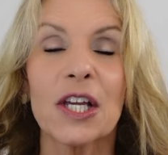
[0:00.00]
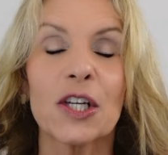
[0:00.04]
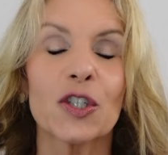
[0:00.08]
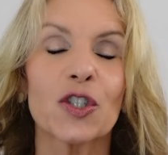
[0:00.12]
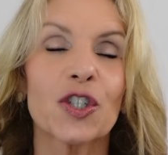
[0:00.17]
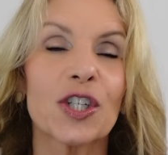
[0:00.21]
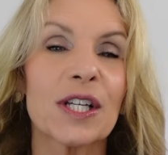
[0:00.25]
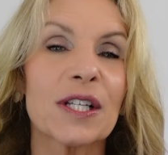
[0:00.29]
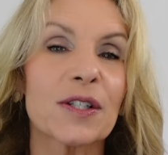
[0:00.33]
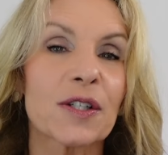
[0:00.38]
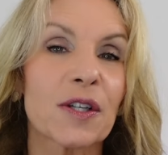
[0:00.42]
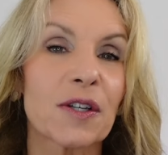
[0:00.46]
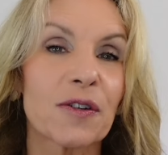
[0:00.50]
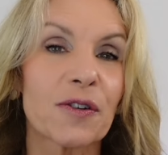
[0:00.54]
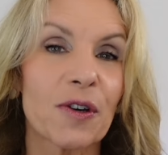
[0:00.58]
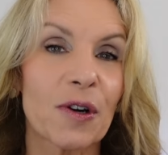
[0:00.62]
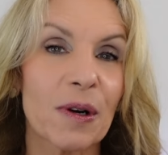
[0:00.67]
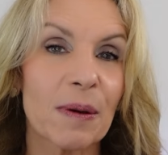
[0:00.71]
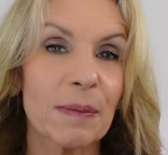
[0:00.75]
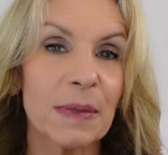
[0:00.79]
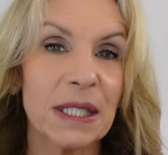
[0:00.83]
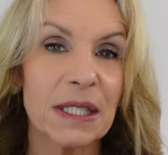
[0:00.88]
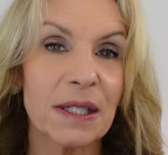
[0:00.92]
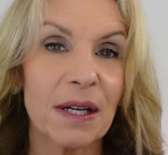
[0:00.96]
She's a
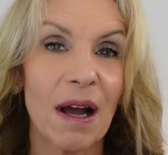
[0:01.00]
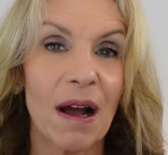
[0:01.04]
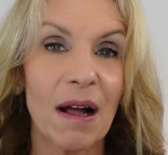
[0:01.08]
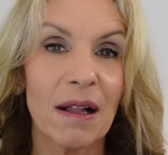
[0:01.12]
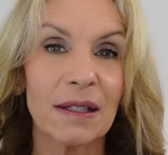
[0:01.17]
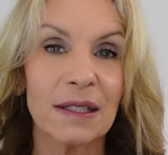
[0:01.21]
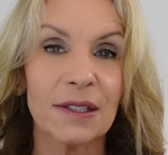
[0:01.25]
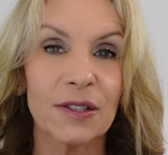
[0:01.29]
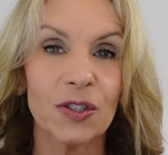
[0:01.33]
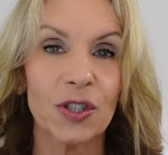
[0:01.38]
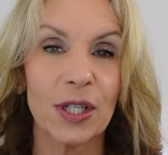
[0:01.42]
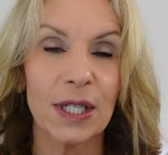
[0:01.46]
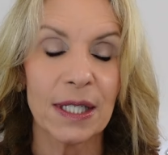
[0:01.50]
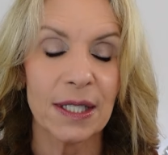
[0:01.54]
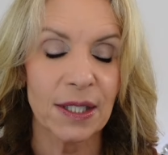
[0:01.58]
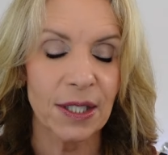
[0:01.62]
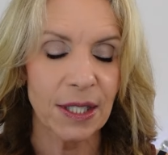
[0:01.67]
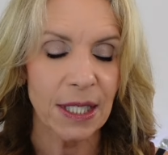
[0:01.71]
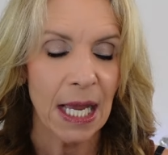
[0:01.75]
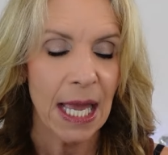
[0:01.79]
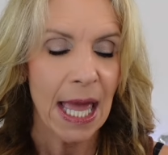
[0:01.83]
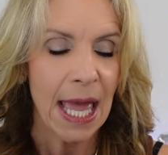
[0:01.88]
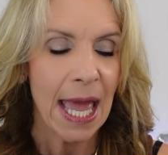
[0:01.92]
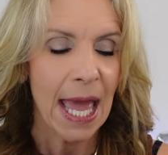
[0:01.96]

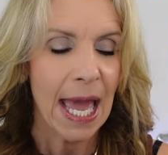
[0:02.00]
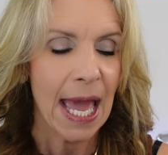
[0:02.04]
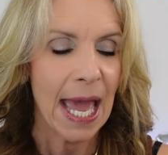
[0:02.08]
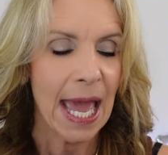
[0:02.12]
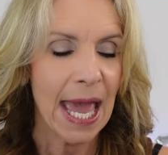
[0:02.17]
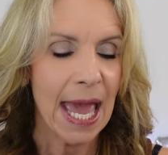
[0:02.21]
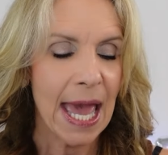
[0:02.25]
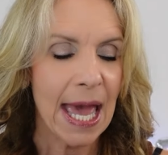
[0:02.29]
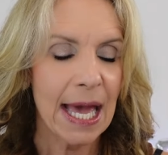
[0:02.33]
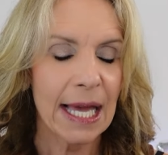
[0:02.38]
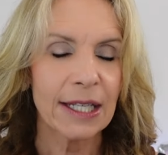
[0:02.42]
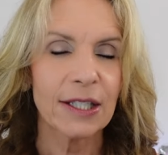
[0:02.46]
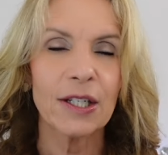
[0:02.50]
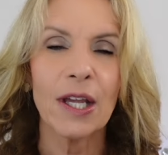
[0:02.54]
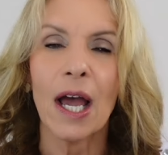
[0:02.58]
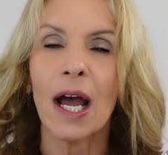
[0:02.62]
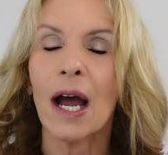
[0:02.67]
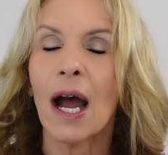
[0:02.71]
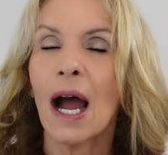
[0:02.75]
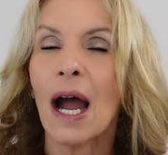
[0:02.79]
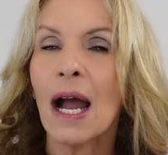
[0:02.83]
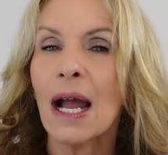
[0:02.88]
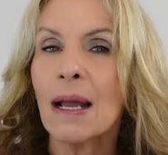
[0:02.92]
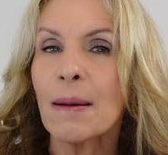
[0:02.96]
dermatologist and
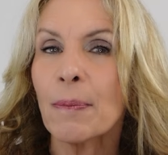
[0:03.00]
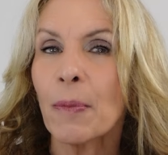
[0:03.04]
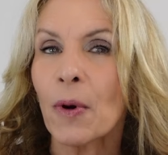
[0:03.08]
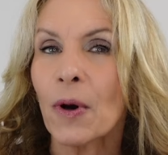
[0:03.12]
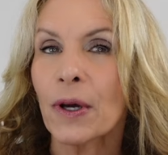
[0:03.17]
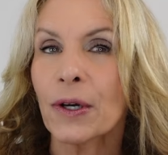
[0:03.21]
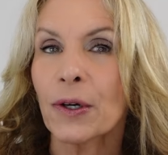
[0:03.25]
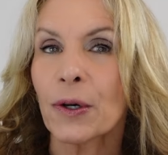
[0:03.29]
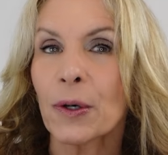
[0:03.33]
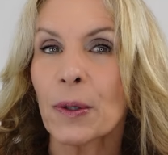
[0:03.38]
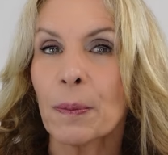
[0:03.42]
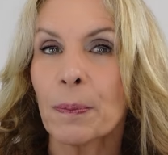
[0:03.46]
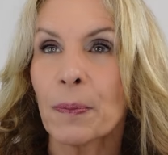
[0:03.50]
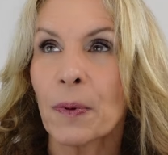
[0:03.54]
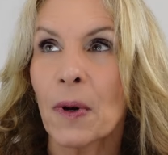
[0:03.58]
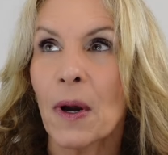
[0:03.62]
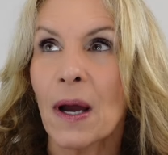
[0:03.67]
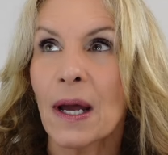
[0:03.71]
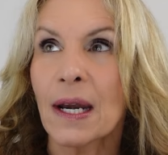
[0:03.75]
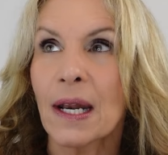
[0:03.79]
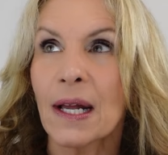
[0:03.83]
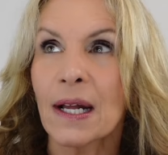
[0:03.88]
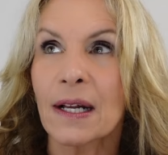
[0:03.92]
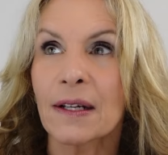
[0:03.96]
I bought her
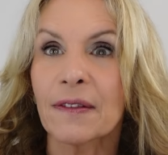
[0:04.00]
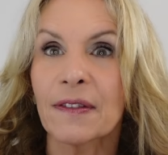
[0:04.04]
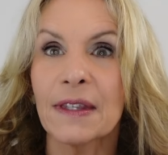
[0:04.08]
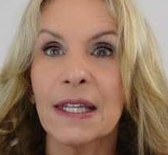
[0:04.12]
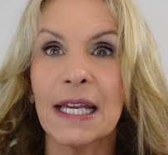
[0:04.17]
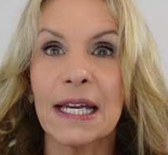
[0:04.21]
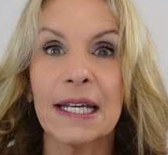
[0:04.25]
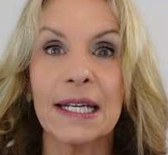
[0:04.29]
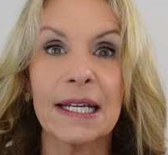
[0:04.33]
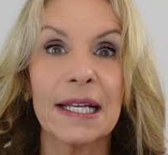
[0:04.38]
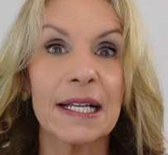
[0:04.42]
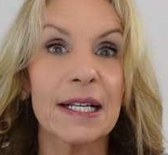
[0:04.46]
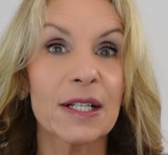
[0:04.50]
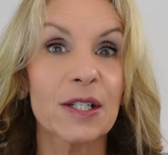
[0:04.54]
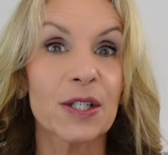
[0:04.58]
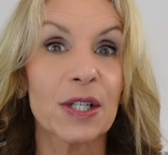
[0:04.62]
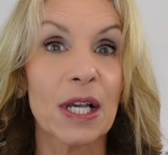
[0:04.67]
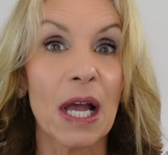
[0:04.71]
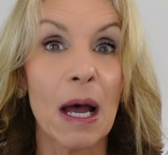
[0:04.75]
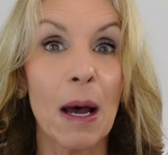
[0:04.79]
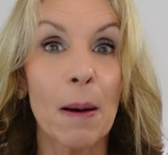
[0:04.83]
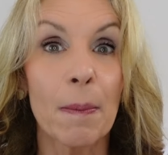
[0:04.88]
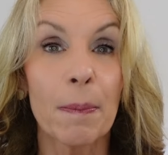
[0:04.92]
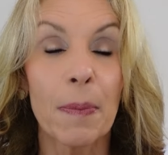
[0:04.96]
product that
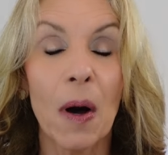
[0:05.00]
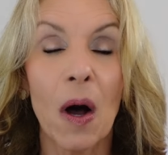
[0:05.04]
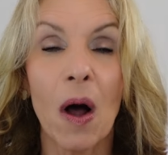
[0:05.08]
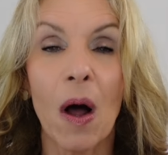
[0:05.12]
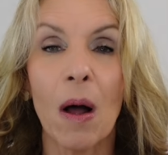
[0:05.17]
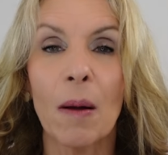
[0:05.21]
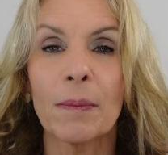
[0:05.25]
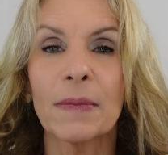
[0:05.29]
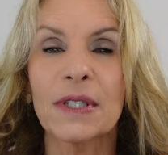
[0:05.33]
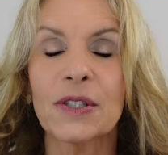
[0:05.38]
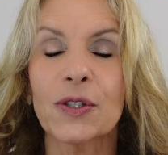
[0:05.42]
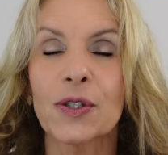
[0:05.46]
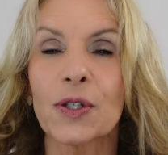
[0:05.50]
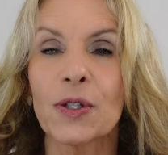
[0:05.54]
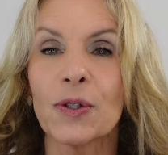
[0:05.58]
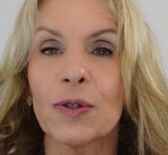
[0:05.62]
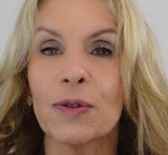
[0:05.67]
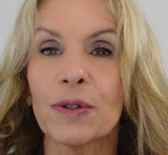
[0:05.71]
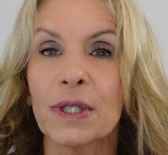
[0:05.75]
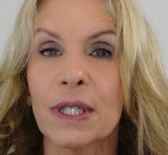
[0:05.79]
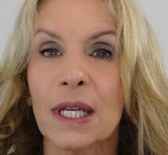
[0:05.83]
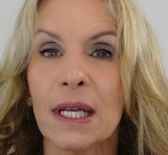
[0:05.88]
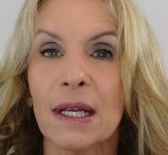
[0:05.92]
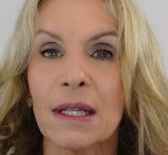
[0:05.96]
is a balm. It's a
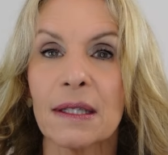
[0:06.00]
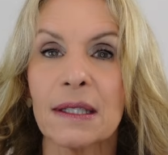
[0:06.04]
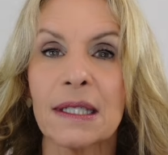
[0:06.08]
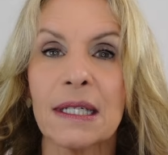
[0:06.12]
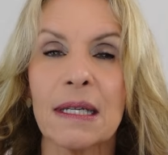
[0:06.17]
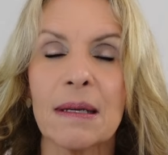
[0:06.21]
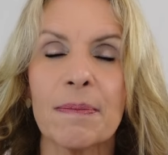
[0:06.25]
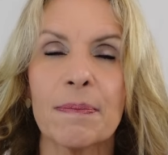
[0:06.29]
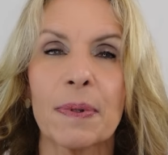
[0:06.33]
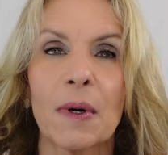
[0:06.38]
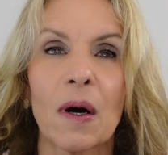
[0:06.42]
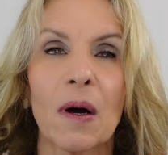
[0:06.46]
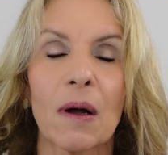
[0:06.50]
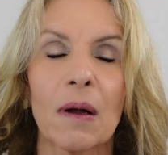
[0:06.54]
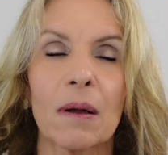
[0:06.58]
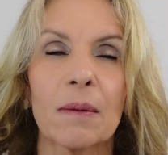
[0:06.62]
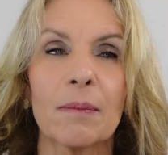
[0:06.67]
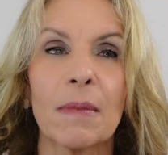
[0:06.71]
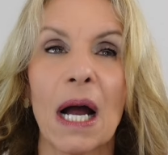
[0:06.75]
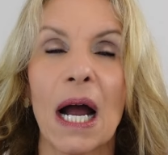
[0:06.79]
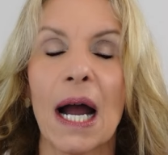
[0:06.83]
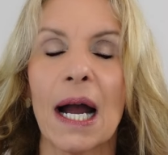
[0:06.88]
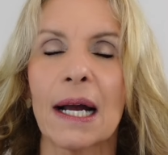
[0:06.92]
utility balm.